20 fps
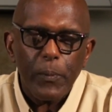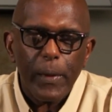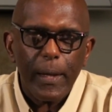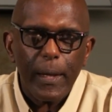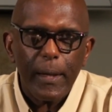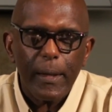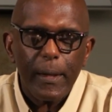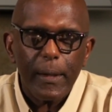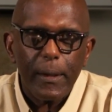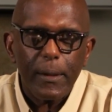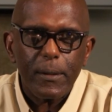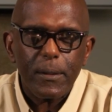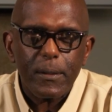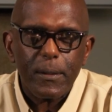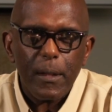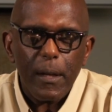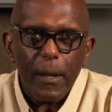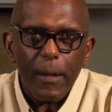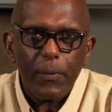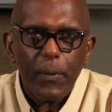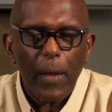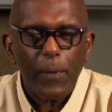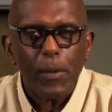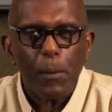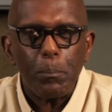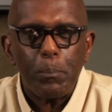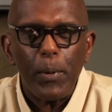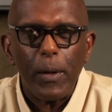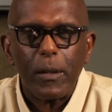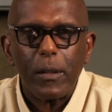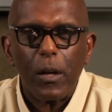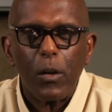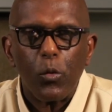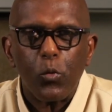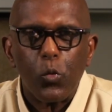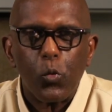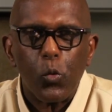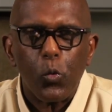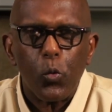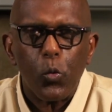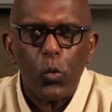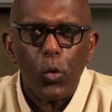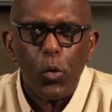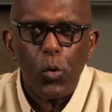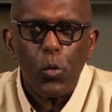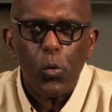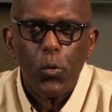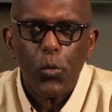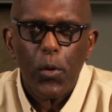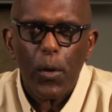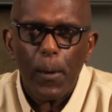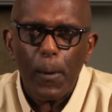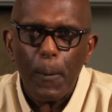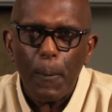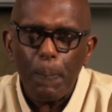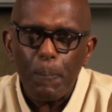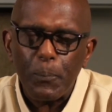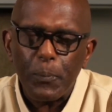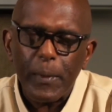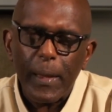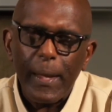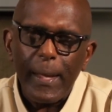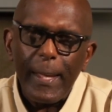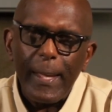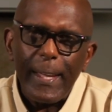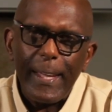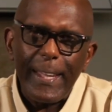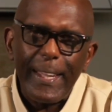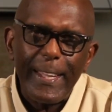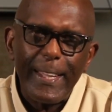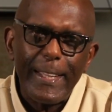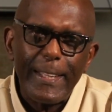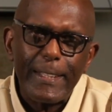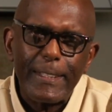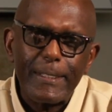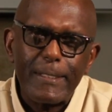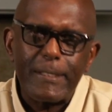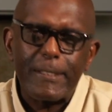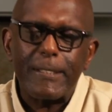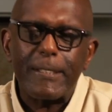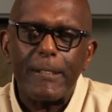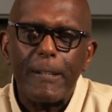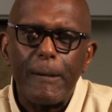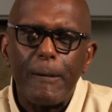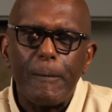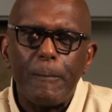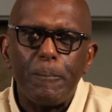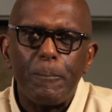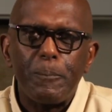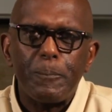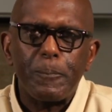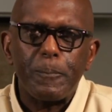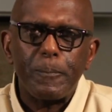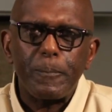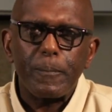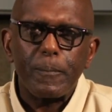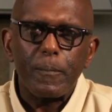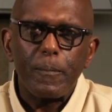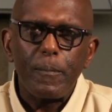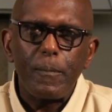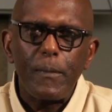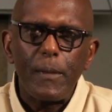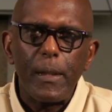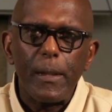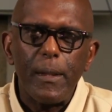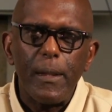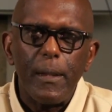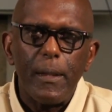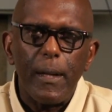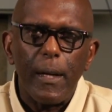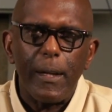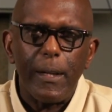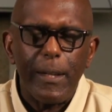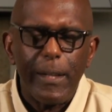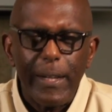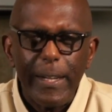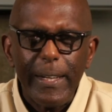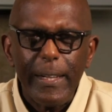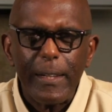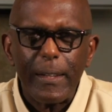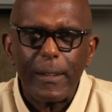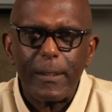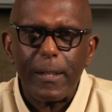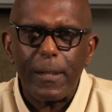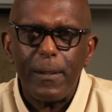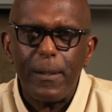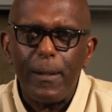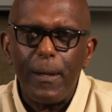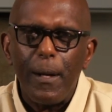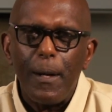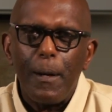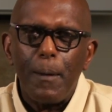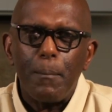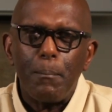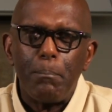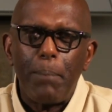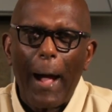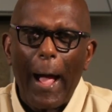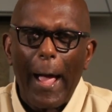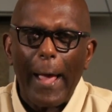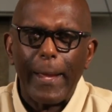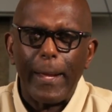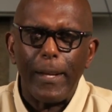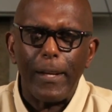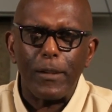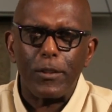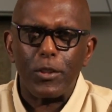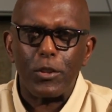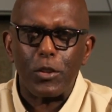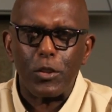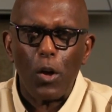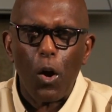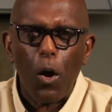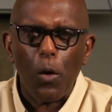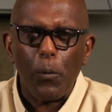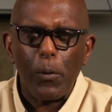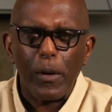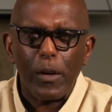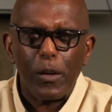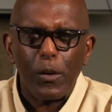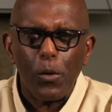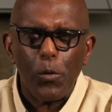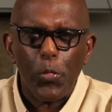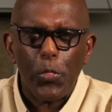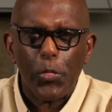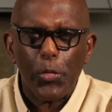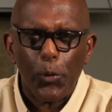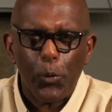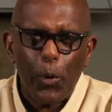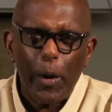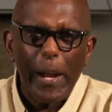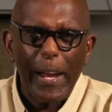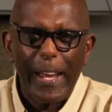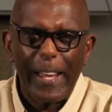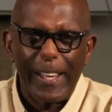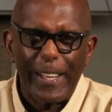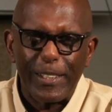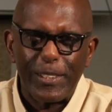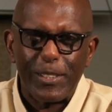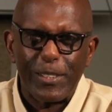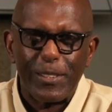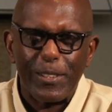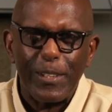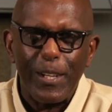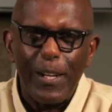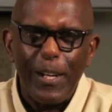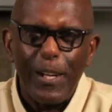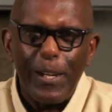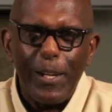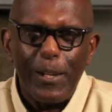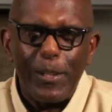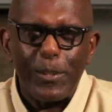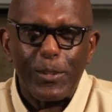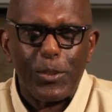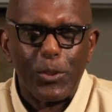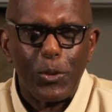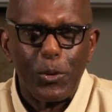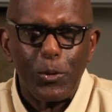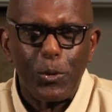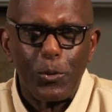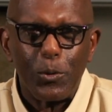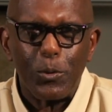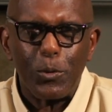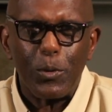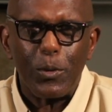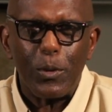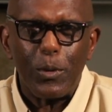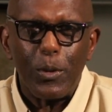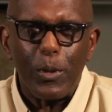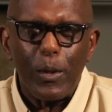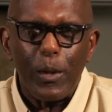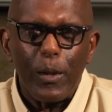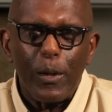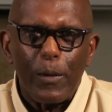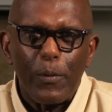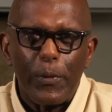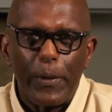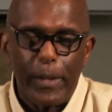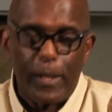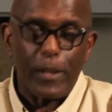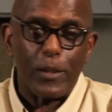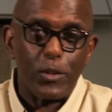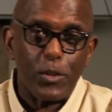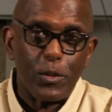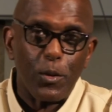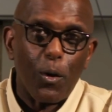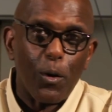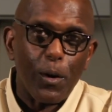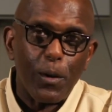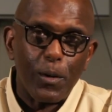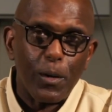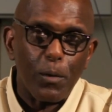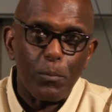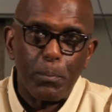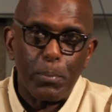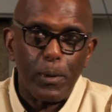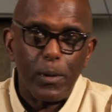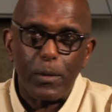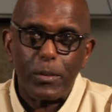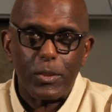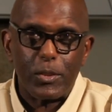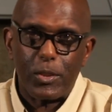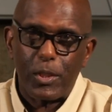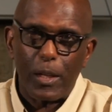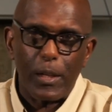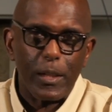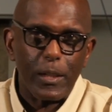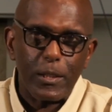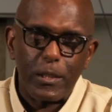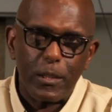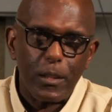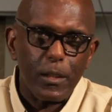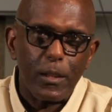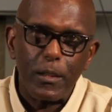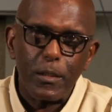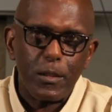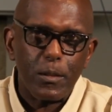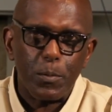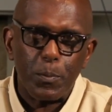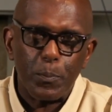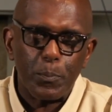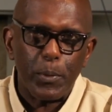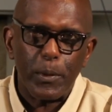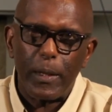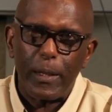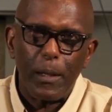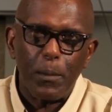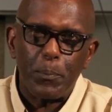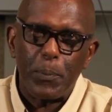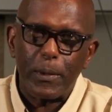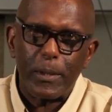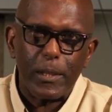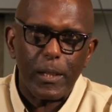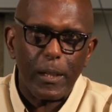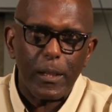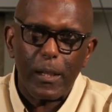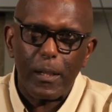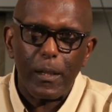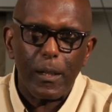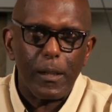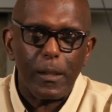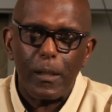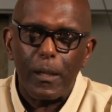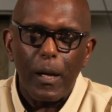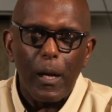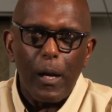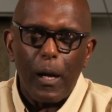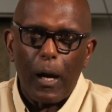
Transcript: is that the book of Ruth is linked by historical threads to the historical books, Genesis in particular,